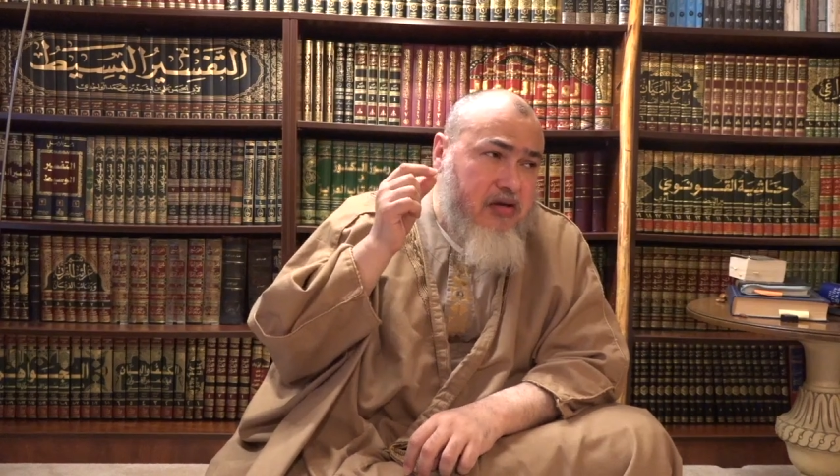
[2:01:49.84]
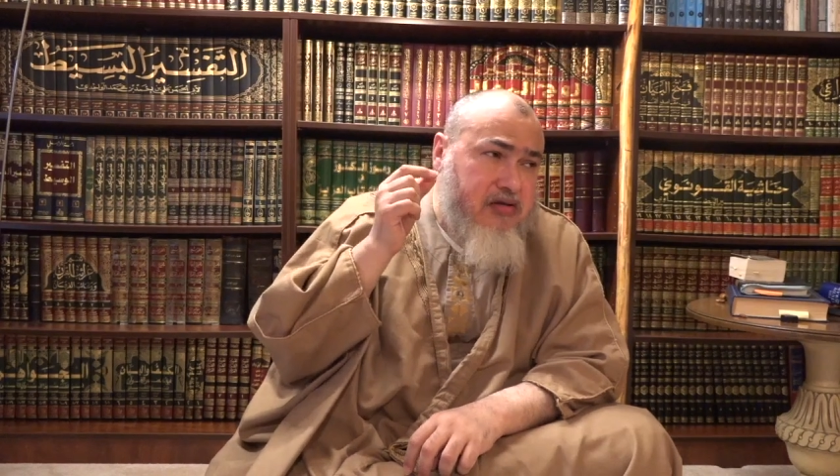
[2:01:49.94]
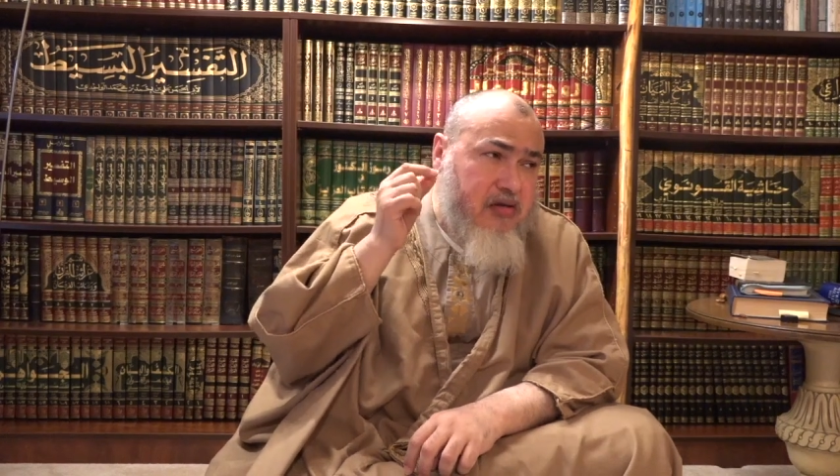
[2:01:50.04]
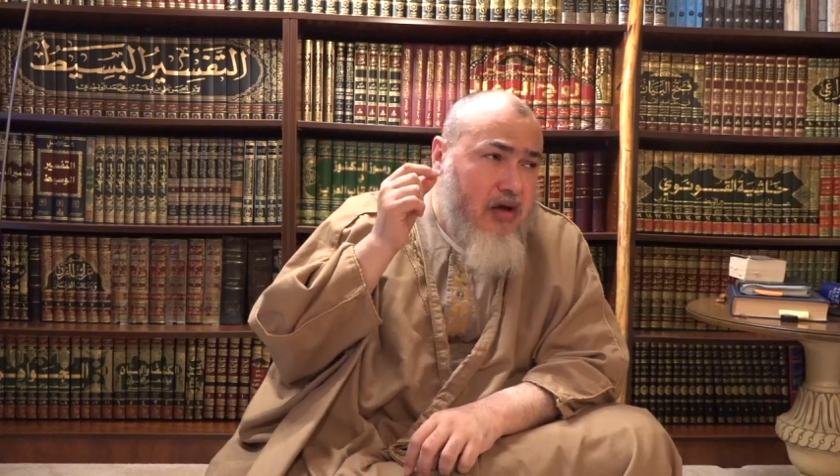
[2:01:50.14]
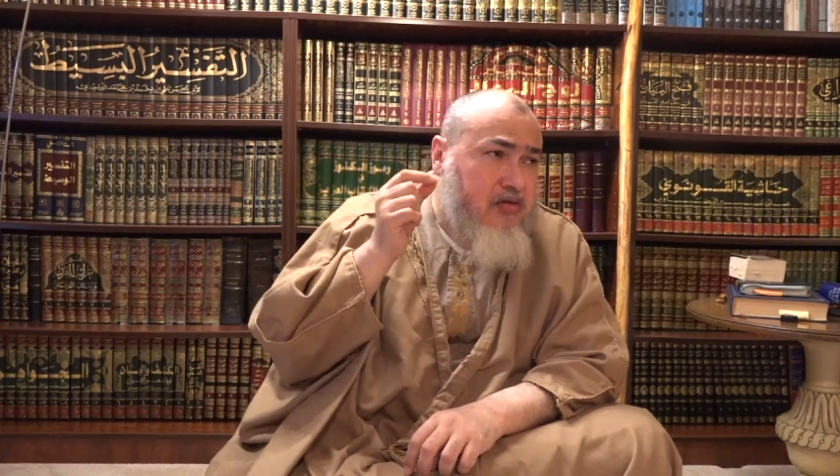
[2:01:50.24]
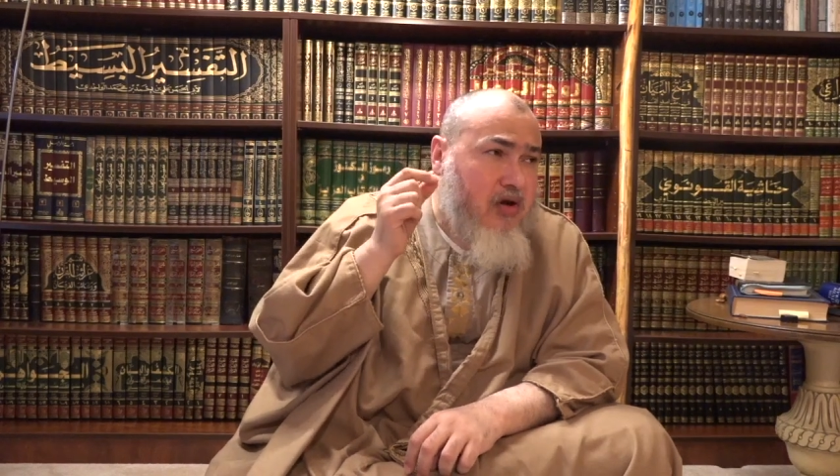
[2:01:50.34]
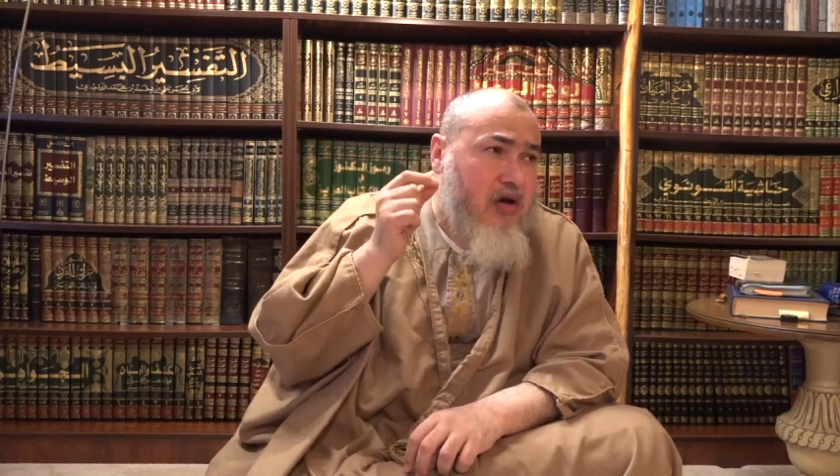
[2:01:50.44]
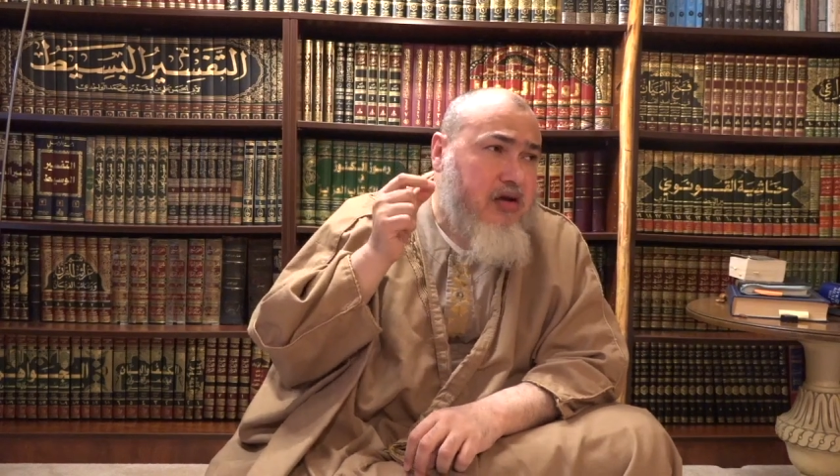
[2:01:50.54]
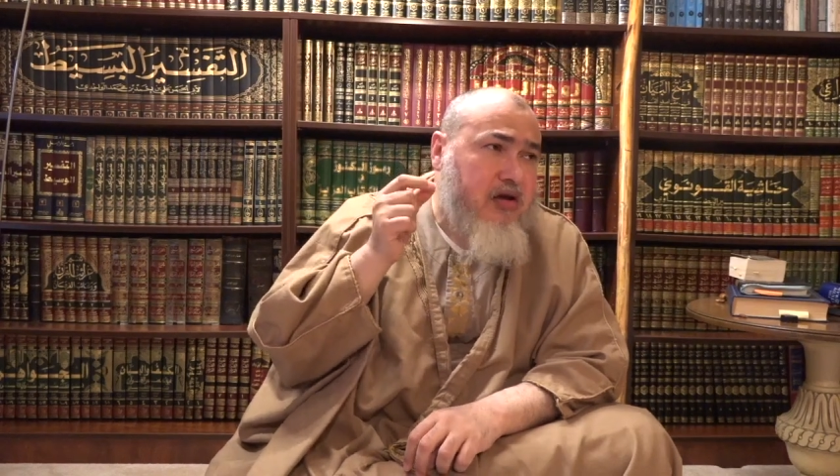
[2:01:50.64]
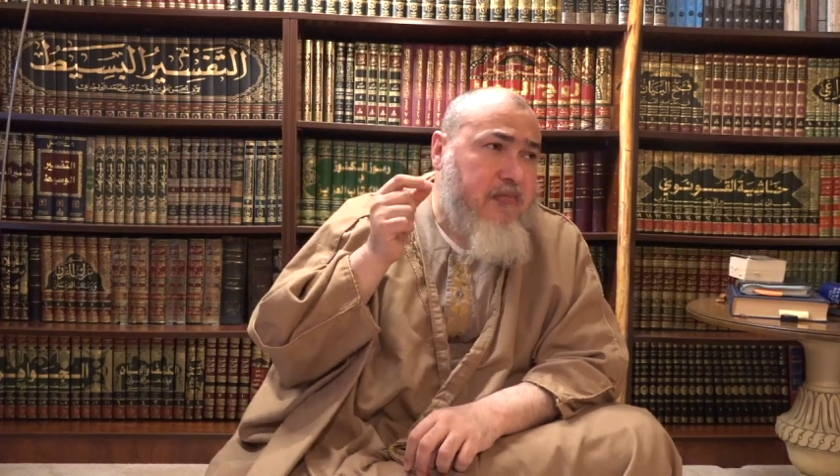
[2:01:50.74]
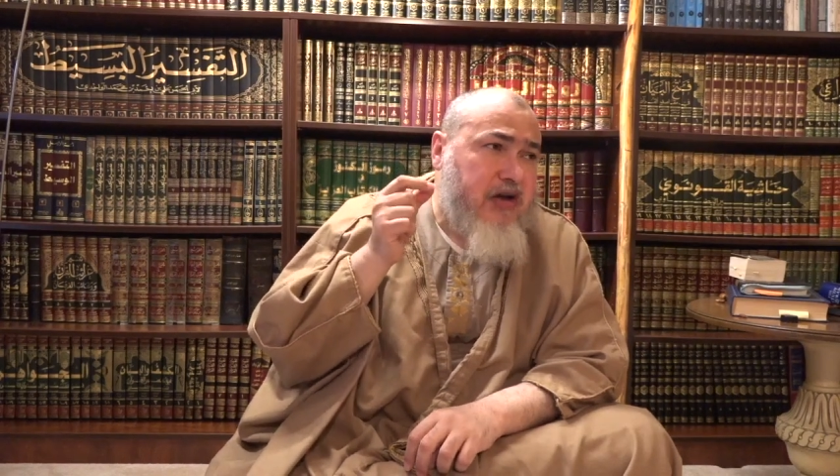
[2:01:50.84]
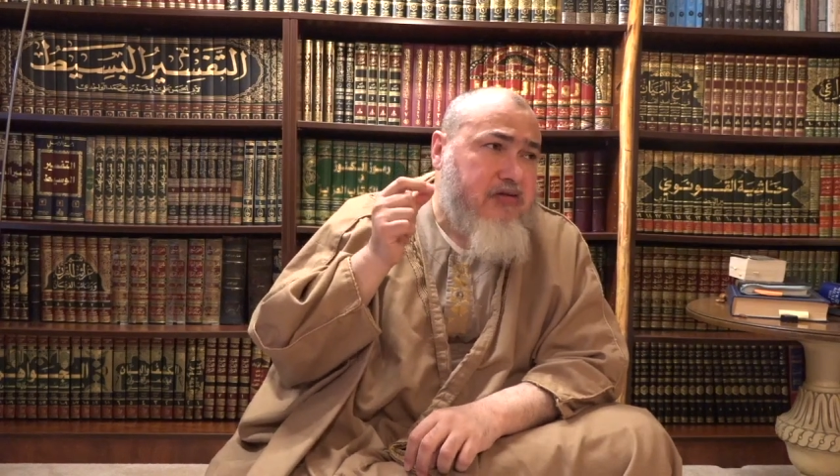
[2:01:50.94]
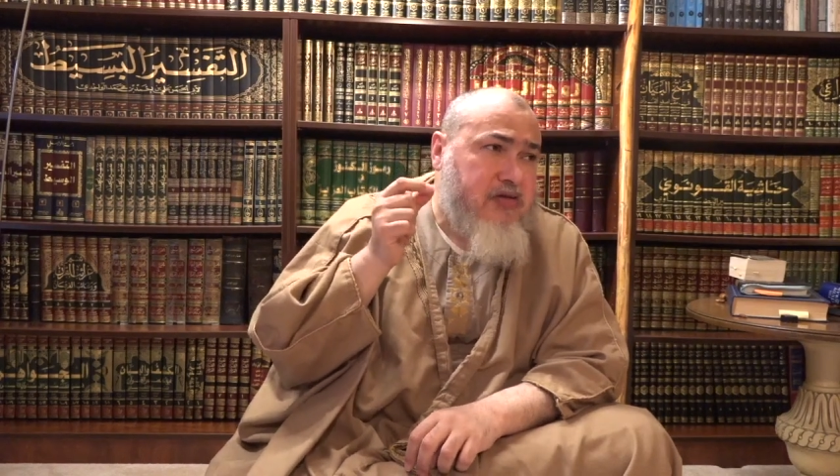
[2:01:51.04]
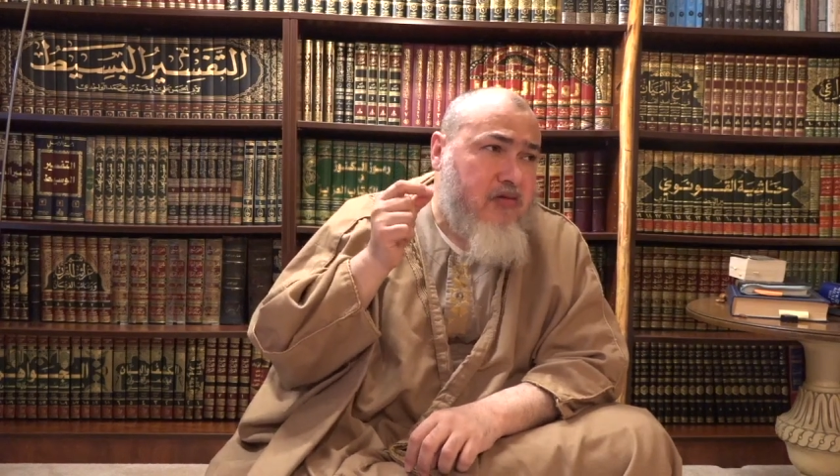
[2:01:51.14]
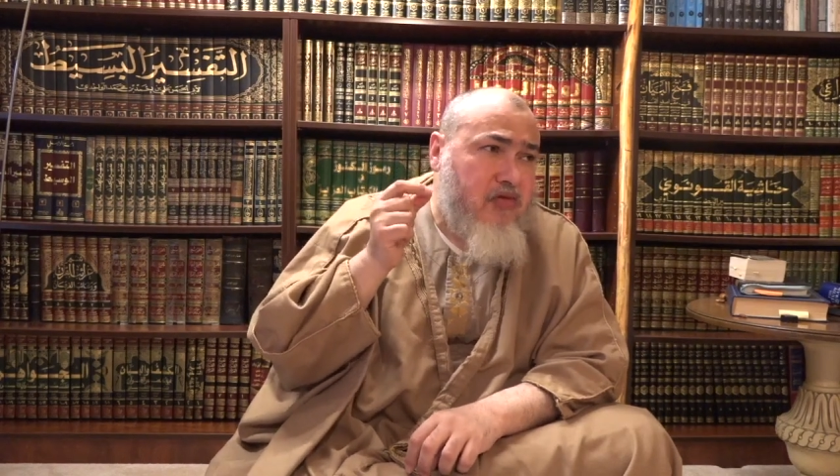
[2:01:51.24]
not talking about
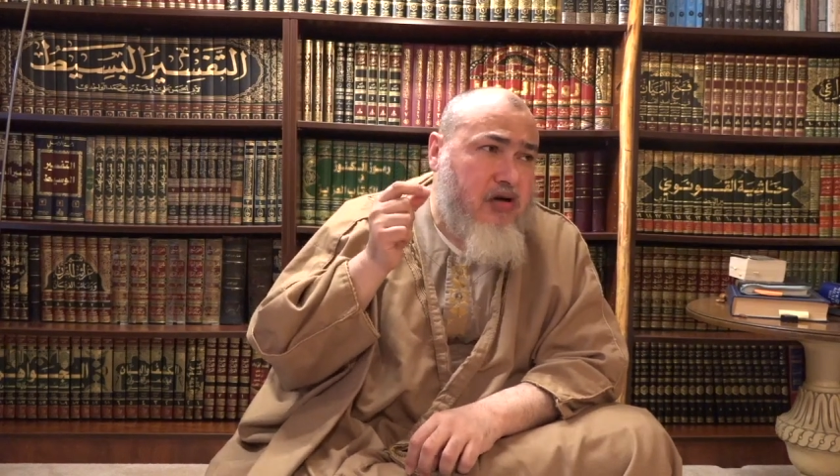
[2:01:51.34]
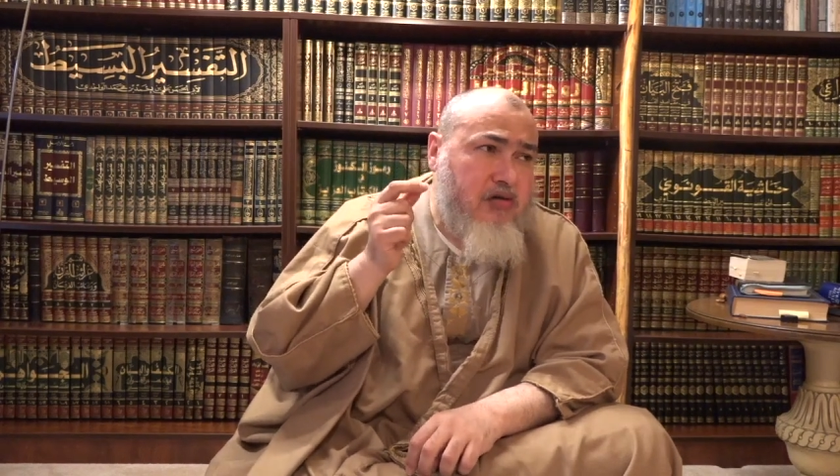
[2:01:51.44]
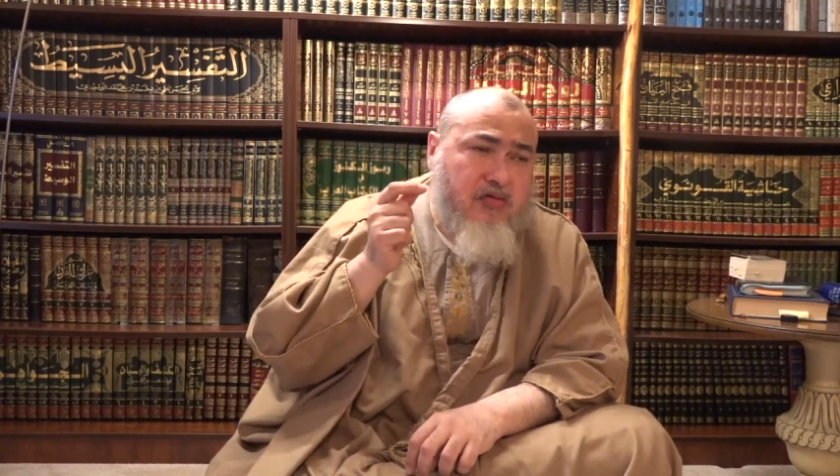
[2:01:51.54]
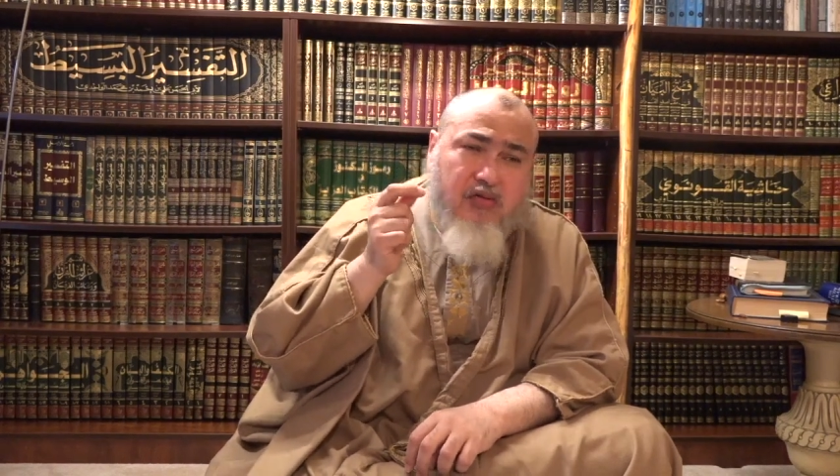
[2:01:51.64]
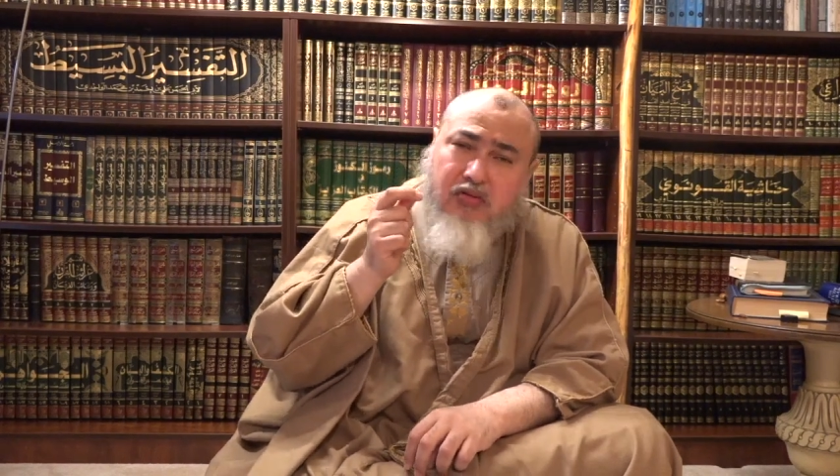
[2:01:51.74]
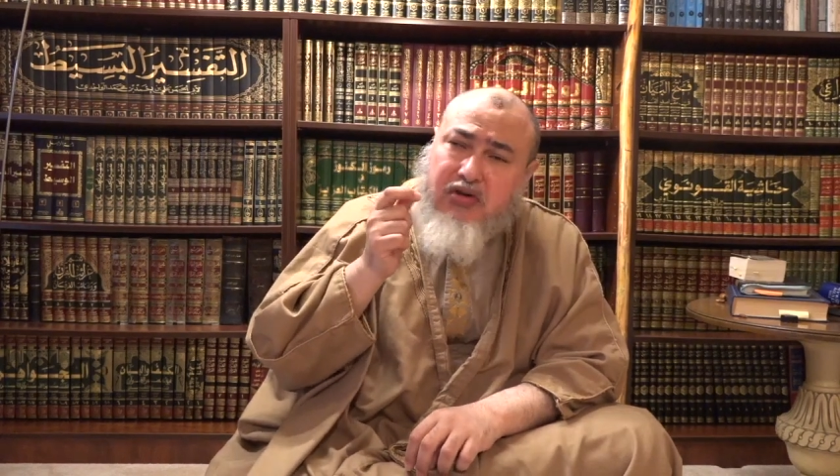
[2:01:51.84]
someone who